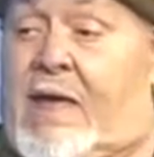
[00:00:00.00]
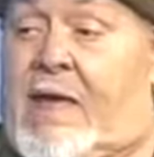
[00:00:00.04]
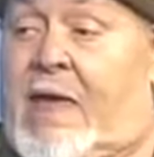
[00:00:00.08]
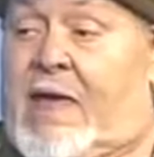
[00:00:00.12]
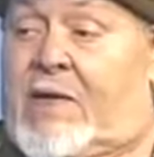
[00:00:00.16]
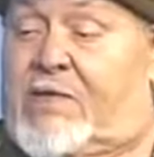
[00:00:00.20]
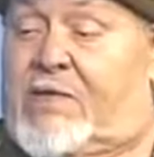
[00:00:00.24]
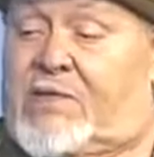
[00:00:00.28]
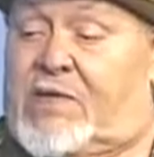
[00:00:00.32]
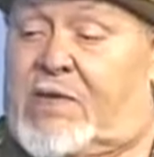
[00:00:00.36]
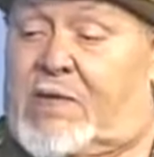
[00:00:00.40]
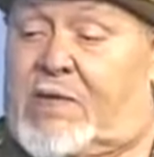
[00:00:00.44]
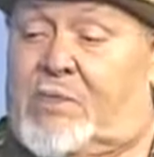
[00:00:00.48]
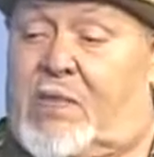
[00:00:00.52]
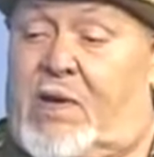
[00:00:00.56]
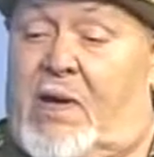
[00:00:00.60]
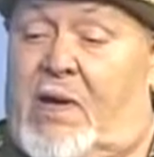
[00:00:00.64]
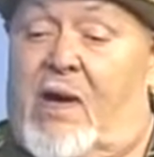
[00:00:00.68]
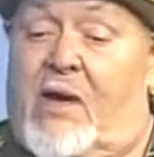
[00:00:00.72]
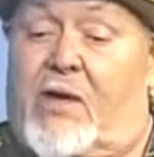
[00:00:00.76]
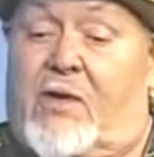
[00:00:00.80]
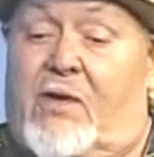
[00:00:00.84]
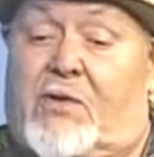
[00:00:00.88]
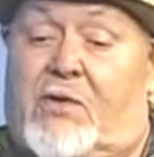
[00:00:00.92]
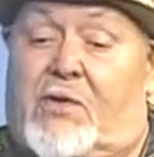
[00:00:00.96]
And she'd be
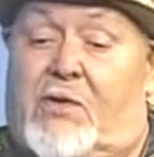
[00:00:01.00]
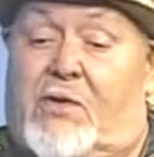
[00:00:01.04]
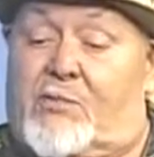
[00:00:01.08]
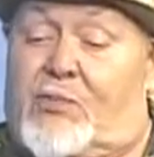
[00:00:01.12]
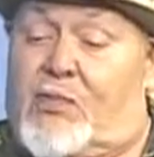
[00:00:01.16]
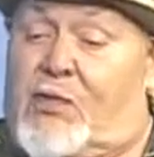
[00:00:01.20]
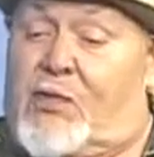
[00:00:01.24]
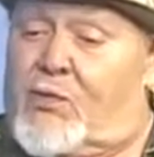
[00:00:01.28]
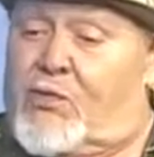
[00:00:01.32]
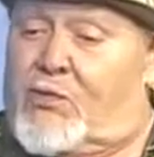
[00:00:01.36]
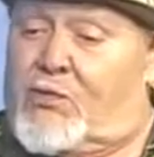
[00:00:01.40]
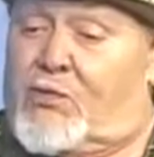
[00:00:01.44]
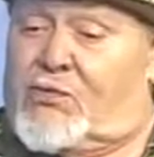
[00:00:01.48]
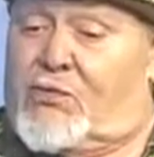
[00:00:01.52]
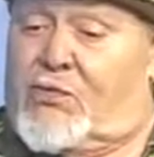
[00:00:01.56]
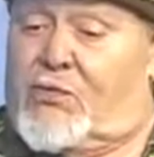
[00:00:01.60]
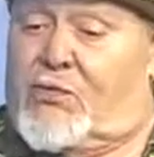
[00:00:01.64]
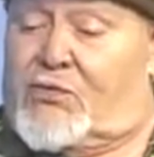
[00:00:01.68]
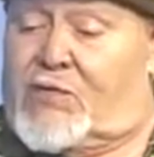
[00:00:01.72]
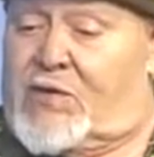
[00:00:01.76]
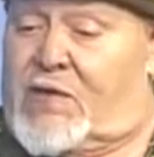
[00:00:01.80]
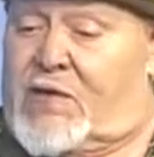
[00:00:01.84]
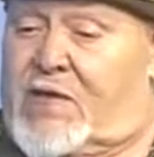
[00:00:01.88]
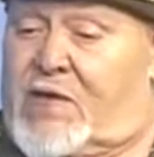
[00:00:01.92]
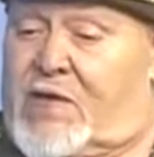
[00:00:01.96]
on her computer, so
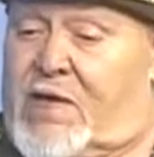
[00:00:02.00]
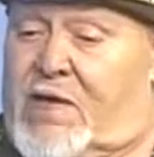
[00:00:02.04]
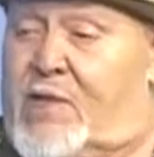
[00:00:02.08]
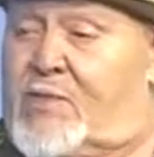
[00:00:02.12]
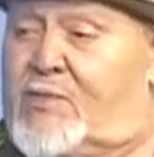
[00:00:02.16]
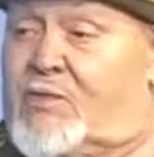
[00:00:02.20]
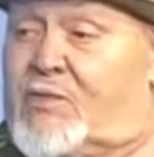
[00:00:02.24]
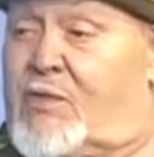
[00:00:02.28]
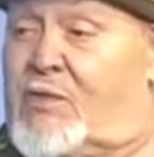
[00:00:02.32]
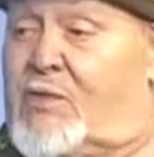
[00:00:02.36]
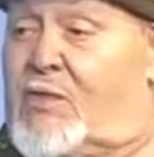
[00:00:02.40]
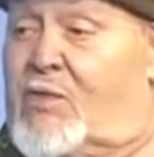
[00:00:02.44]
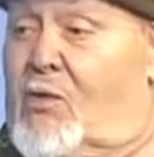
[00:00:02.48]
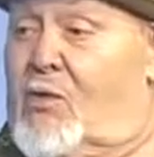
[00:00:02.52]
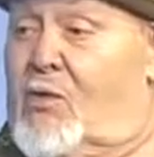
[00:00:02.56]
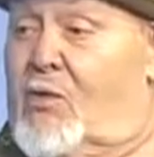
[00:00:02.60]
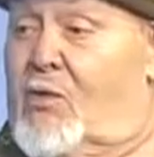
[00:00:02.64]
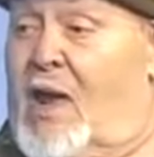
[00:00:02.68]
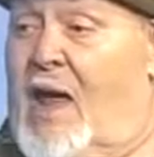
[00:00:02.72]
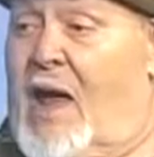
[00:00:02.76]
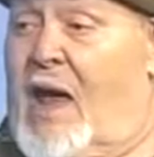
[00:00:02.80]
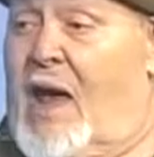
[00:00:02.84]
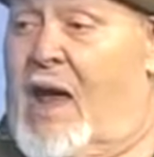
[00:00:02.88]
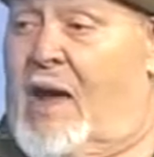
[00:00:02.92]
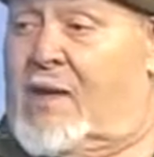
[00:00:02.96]
she'd keep the door
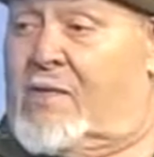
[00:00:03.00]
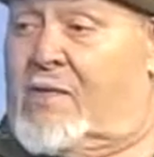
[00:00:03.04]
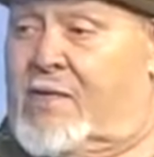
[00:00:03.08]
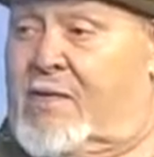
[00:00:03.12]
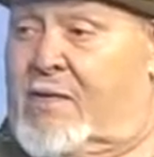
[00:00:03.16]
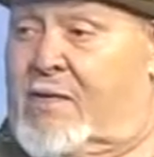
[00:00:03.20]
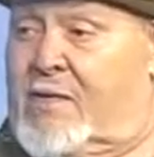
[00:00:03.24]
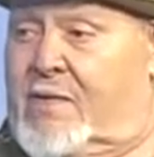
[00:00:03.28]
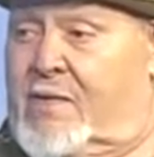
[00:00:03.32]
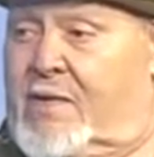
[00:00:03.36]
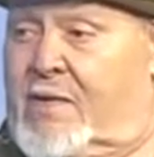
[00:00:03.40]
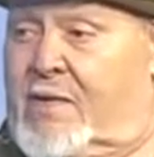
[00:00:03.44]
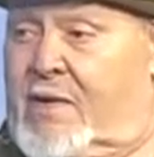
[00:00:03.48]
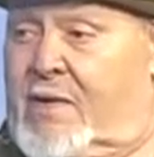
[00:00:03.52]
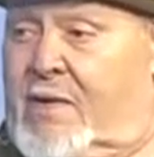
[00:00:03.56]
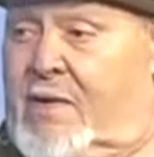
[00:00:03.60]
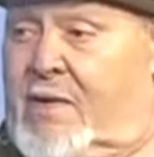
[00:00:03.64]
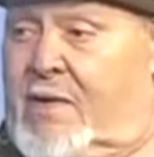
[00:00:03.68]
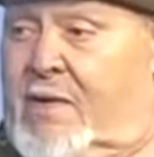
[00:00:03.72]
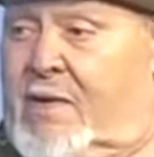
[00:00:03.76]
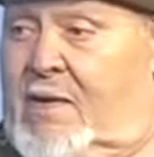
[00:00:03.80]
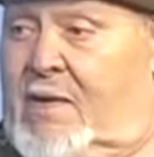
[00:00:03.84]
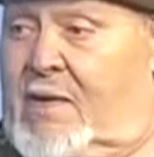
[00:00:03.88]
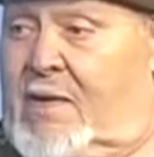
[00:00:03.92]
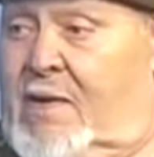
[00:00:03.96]
locked,
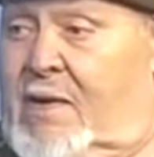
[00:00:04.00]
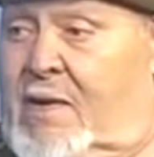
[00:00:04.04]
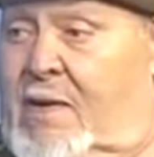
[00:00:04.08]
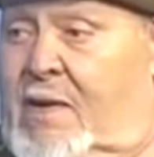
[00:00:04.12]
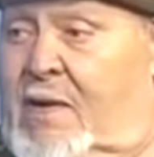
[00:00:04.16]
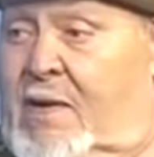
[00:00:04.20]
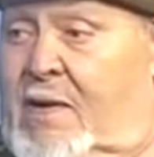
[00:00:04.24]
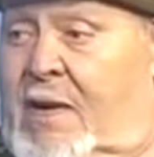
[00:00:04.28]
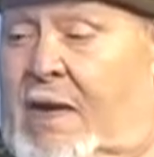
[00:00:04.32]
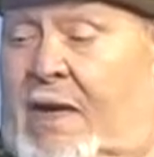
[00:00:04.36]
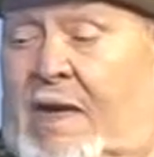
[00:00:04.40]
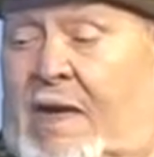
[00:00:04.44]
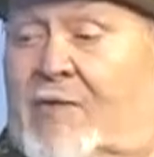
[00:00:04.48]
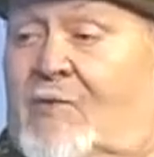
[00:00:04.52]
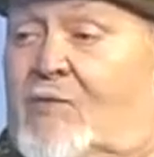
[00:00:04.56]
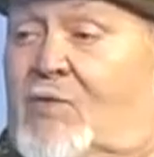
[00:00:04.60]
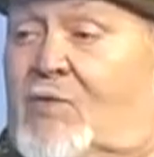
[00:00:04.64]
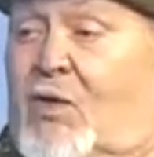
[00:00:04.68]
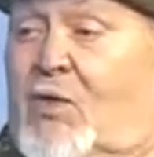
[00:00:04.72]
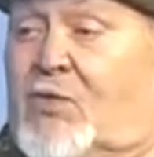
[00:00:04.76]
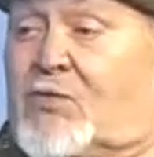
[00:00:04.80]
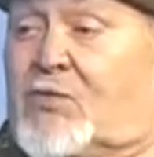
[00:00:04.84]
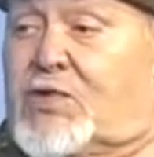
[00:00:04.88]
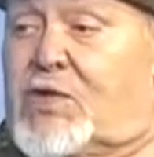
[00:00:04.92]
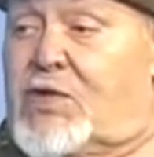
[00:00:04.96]
even
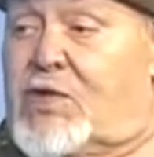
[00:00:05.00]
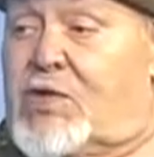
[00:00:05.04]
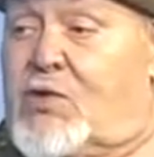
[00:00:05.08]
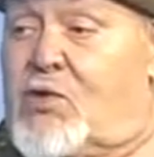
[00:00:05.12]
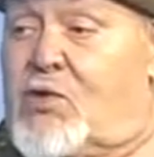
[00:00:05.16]
though she